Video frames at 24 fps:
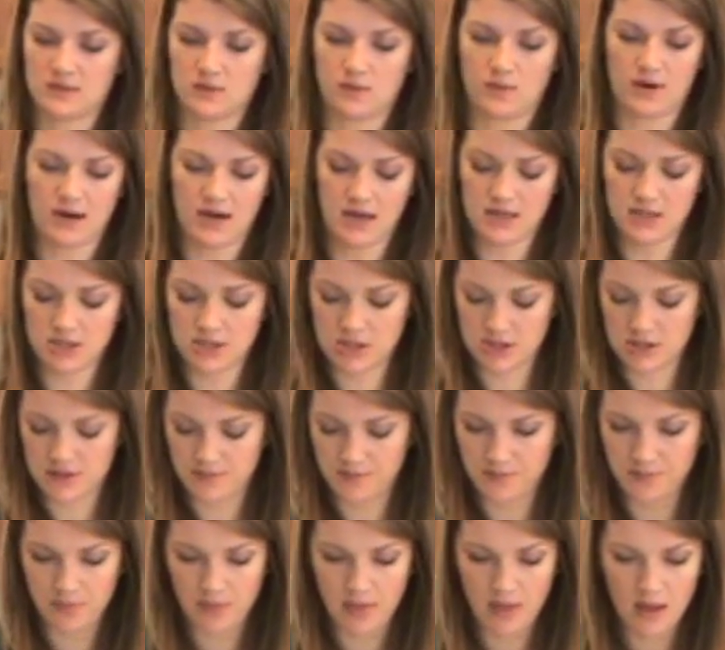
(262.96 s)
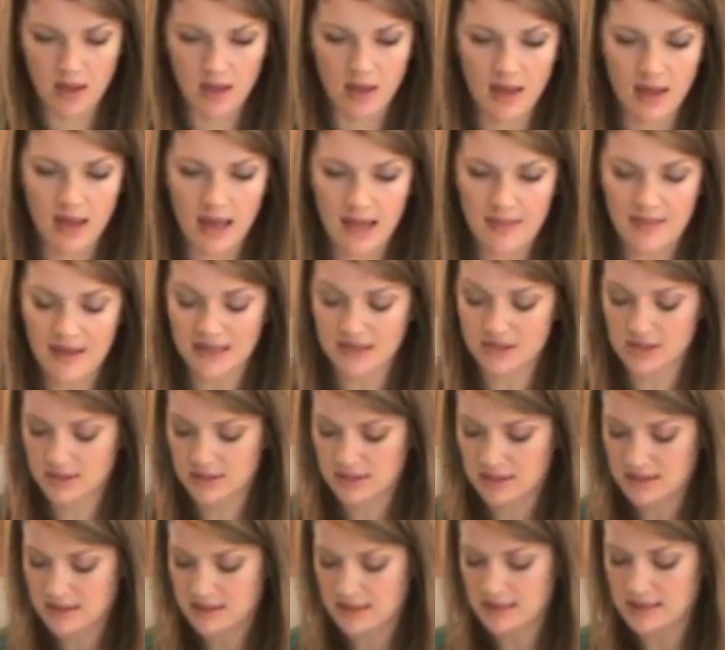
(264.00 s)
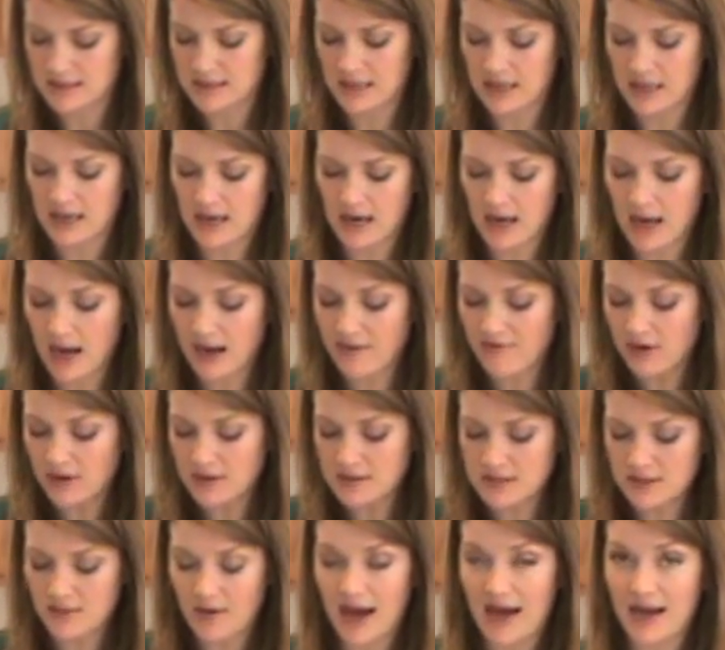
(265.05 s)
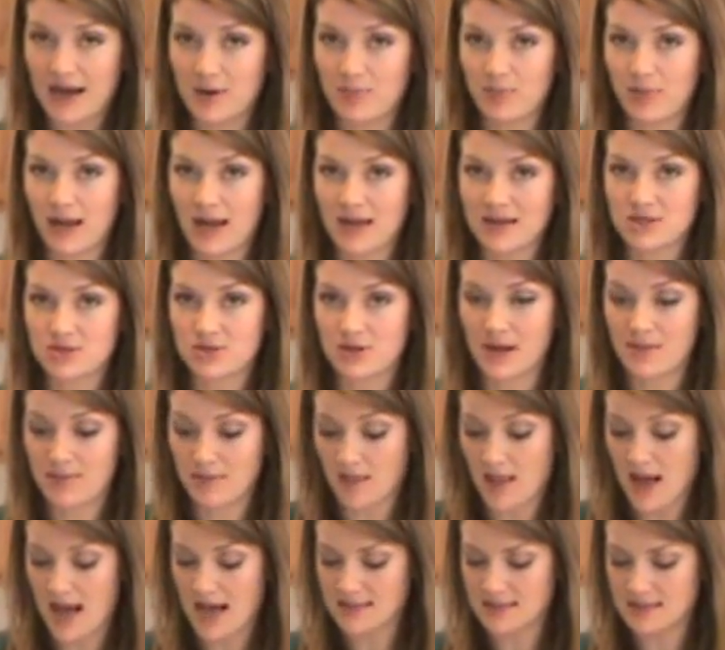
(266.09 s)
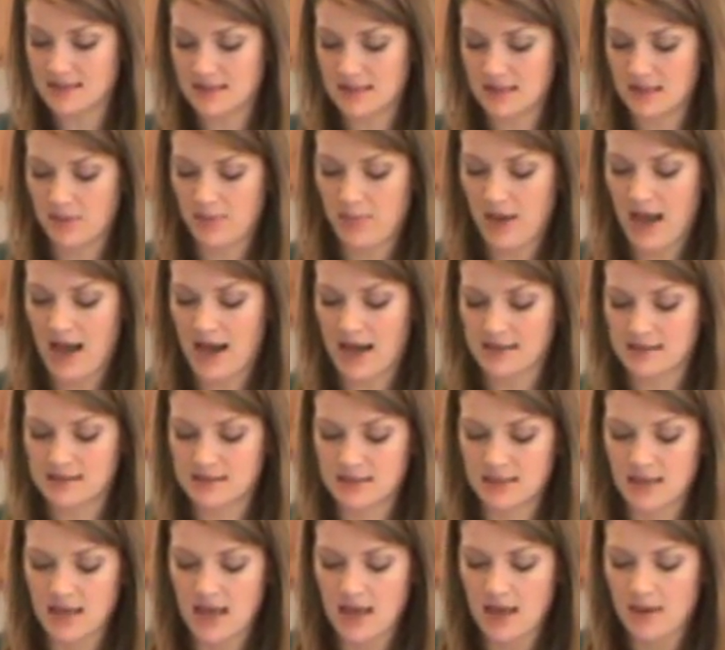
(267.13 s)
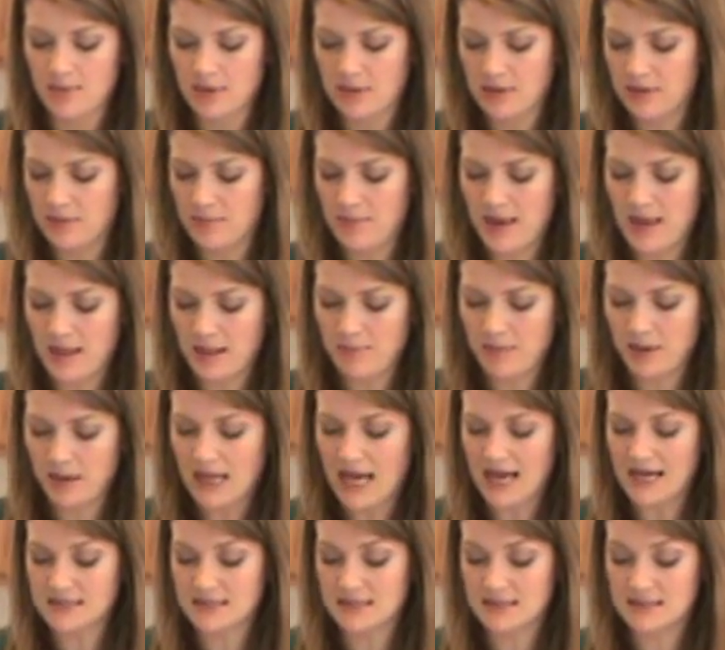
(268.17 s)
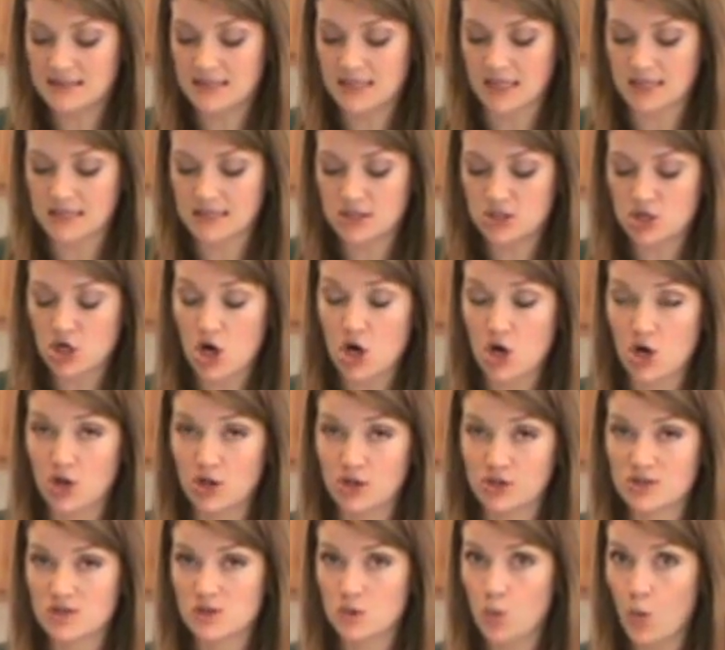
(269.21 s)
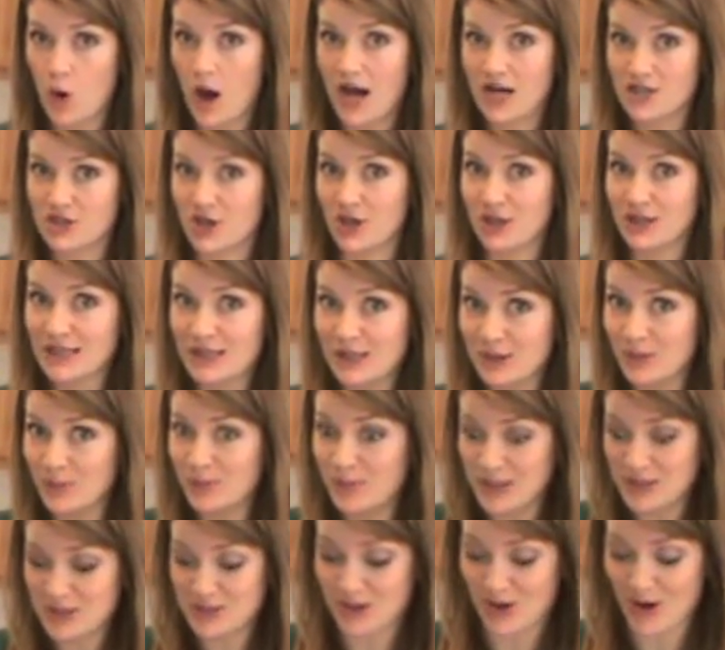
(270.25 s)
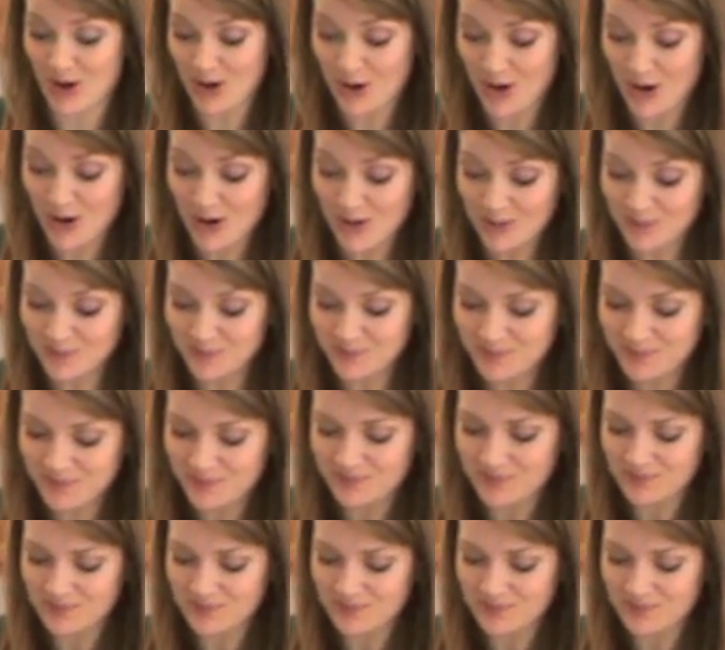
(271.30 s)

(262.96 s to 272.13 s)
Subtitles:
squash. And that's just to season it. I've also added blackstrap molasses in the past, but the molasses does turn the squash a little bit darker.